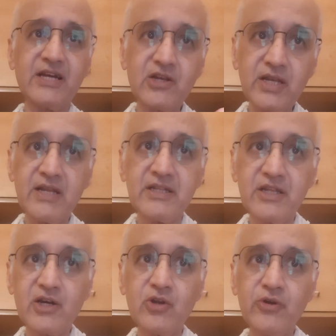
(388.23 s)

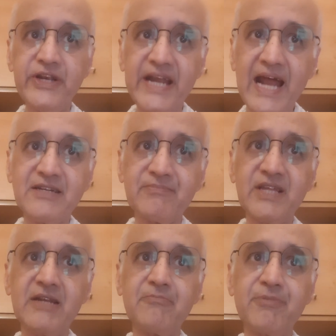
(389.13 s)
the chlorine atom
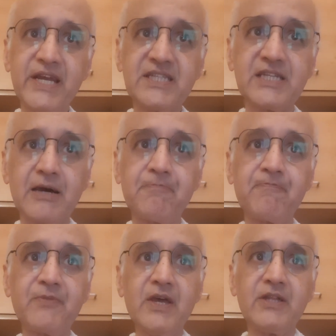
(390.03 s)
then breaks up
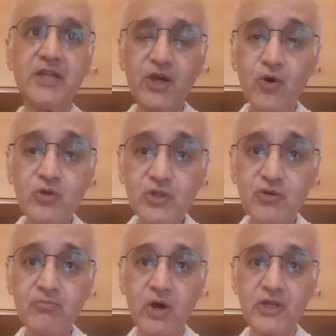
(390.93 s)
the
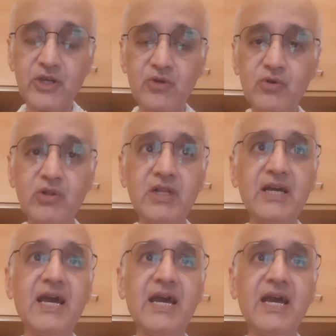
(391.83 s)
ozone molecule,